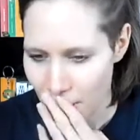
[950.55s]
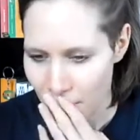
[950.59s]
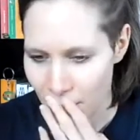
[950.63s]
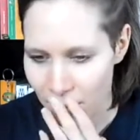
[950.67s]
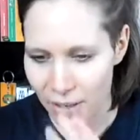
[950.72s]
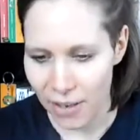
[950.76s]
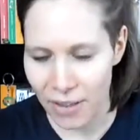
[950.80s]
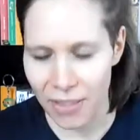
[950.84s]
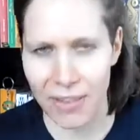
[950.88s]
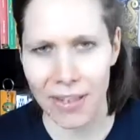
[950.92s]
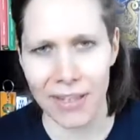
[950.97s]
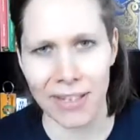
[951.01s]

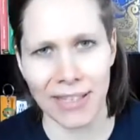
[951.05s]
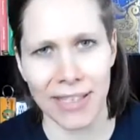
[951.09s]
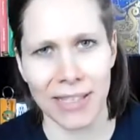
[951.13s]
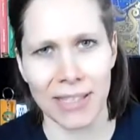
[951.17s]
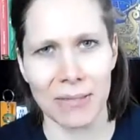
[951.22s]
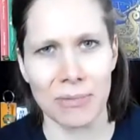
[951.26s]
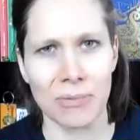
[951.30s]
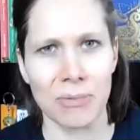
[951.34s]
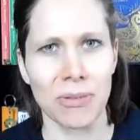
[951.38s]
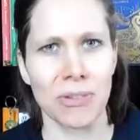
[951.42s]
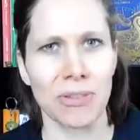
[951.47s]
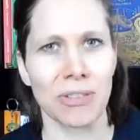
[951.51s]
But I think
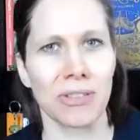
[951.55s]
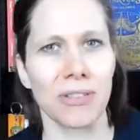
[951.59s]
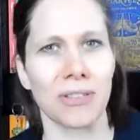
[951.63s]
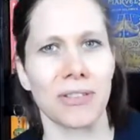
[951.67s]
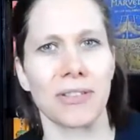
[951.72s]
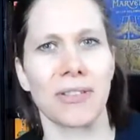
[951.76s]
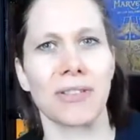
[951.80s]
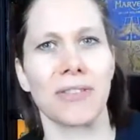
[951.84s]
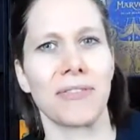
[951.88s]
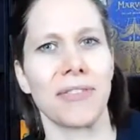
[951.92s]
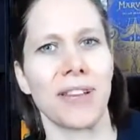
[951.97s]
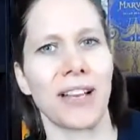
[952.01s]
that's more due
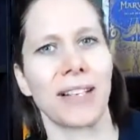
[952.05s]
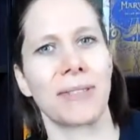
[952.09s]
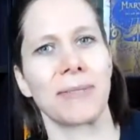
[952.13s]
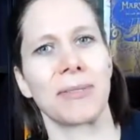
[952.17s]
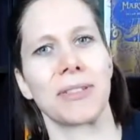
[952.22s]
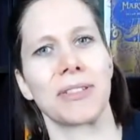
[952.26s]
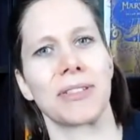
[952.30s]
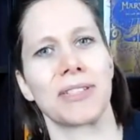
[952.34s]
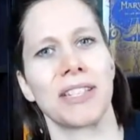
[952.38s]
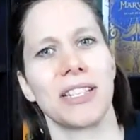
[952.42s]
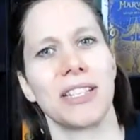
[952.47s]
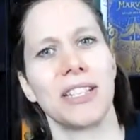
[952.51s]
to the fact
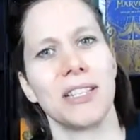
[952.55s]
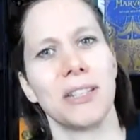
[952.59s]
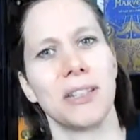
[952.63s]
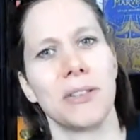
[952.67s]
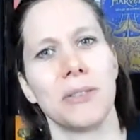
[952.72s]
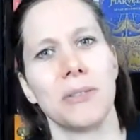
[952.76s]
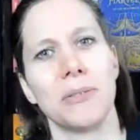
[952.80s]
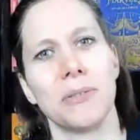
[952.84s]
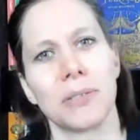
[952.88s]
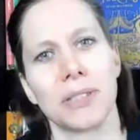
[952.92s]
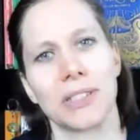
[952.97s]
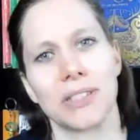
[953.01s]
because I
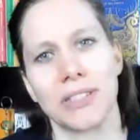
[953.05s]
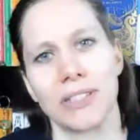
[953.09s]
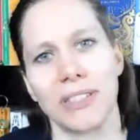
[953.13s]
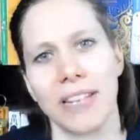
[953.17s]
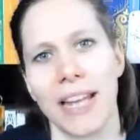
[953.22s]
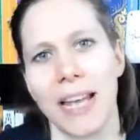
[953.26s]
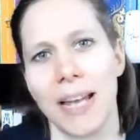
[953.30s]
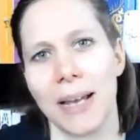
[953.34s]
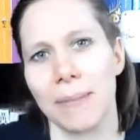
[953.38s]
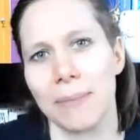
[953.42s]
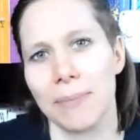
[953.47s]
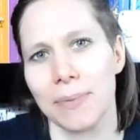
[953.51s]
knew what's gonna
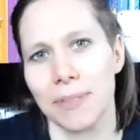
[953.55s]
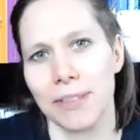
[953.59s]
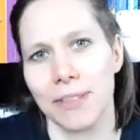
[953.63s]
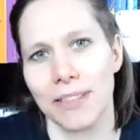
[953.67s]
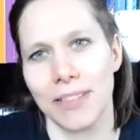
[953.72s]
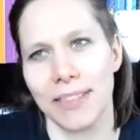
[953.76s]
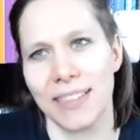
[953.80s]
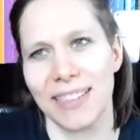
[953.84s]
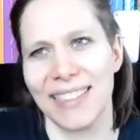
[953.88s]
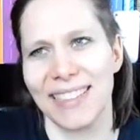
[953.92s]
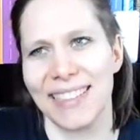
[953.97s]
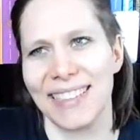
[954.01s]
happen,
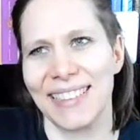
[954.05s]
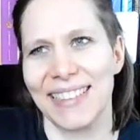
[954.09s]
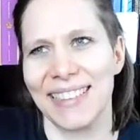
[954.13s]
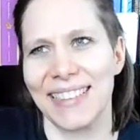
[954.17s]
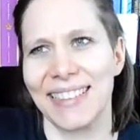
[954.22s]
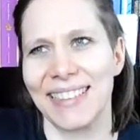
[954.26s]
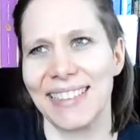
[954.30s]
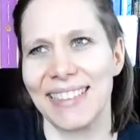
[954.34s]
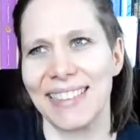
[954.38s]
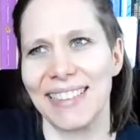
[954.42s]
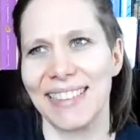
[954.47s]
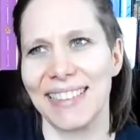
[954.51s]

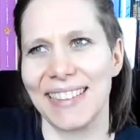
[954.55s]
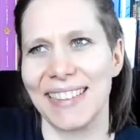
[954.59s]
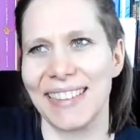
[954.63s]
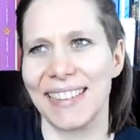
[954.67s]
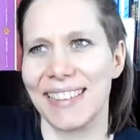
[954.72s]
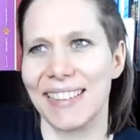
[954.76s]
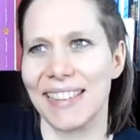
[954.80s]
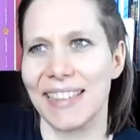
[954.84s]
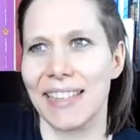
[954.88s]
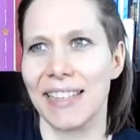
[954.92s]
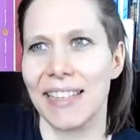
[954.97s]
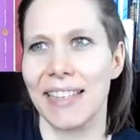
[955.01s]

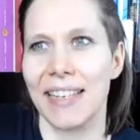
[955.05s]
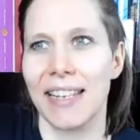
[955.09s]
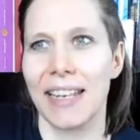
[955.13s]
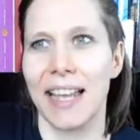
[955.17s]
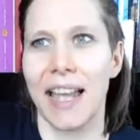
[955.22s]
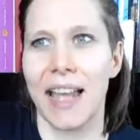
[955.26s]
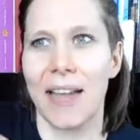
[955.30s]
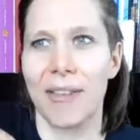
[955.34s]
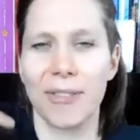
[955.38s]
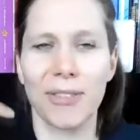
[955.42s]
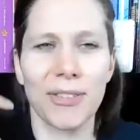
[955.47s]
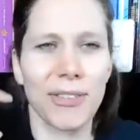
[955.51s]
and
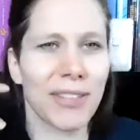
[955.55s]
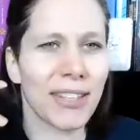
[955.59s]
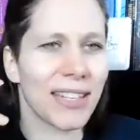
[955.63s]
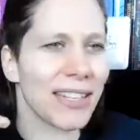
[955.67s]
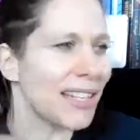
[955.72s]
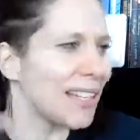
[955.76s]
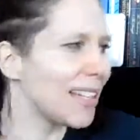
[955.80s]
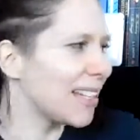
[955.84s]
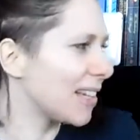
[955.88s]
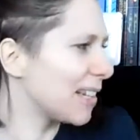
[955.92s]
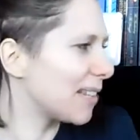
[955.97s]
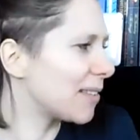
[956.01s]
I've
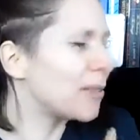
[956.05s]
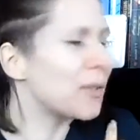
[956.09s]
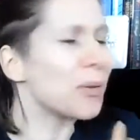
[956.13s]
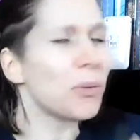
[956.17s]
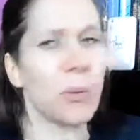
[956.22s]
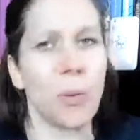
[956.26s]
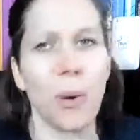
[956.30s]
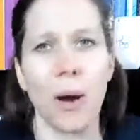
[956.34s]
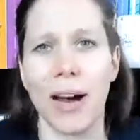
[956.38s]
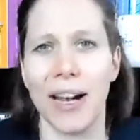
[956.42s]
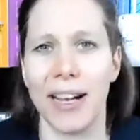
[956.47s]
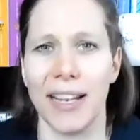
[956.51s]
seen it
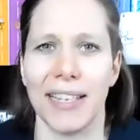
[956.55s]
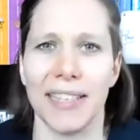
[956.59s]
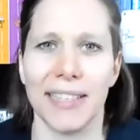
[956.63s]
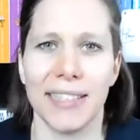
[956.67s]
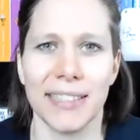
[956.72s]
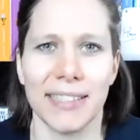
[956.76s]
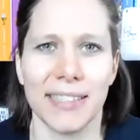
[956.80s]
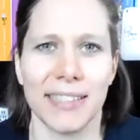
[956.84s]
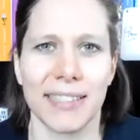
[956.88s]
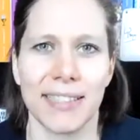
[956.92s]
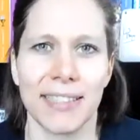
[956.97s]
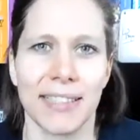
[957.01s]

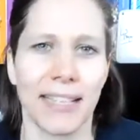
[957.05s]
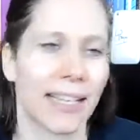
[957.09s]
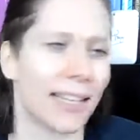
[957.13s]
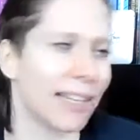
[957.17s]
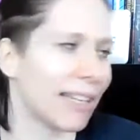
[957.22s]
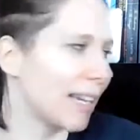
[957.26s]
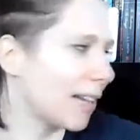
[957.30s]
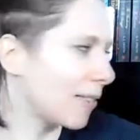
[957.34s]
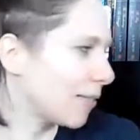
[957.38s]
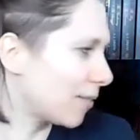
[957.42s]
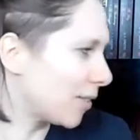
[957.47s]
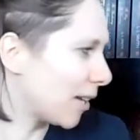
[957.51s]
twice.
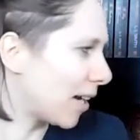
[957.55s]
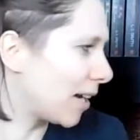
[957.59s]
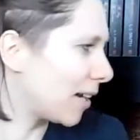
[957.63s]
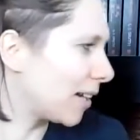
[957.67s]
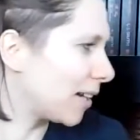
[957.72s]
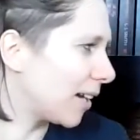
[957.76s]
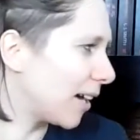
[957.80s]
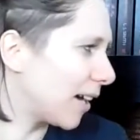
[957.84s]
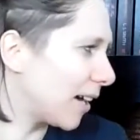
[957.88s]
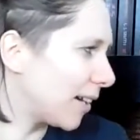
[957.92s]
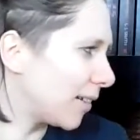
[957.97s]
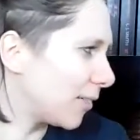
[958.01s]
Like I've,
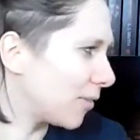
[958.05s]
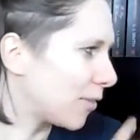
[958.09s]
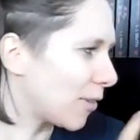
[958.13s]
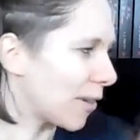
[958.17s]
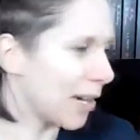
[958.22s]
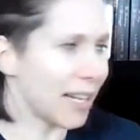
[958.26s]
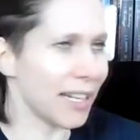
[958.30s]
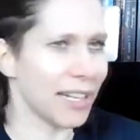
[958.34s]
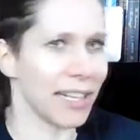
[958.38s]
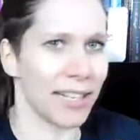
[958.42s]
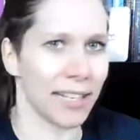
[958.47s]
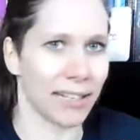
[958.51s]
I, I've
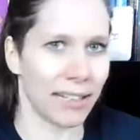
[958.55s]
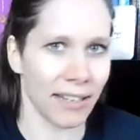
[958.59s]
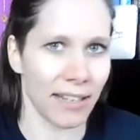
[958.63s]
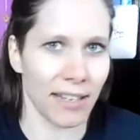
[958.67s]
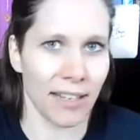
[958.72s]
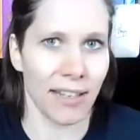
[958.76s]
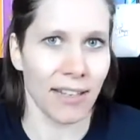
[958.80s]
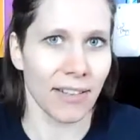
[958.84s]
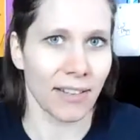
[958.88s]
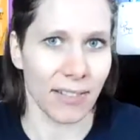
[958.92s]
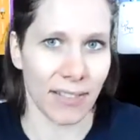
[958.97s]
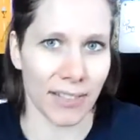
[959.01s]
read it
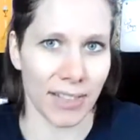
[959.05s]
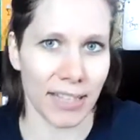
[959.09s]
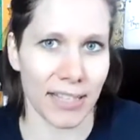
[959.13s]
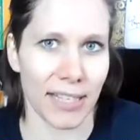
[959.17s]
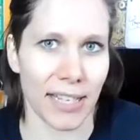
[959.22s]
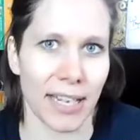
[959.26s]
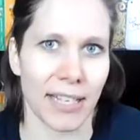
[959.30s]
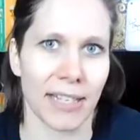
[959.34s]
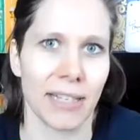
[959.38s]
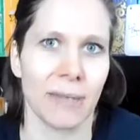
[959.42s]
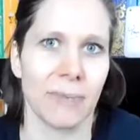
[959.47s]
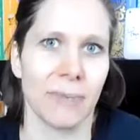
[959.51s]
in
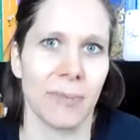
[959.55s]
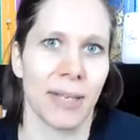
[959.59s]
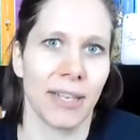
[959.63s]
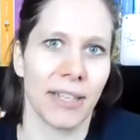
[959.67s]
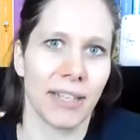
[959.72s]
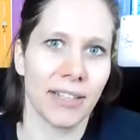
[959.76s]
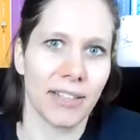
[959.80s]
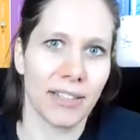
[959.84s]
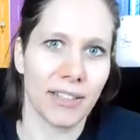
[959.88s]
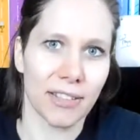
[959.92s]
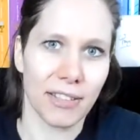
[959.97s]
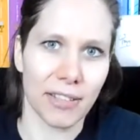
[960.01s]
the anime,
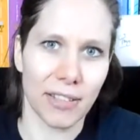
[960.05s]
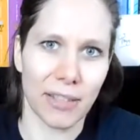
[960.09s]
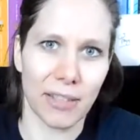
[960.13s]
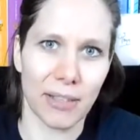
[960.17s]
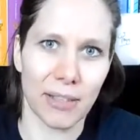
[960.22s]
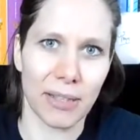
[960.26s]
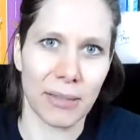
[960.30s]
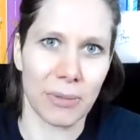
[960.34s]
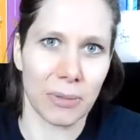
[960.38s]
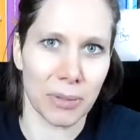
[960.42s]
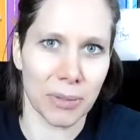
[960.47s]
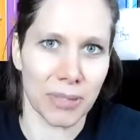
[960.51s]
so
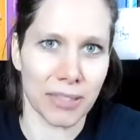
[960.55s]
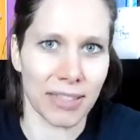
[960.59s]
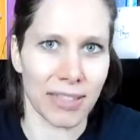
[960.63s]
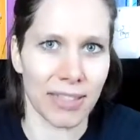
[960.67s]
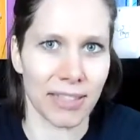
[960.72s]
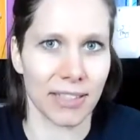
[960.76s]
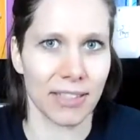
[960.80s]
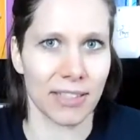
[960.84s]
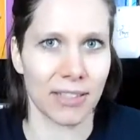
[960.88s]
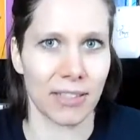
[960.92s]
it was like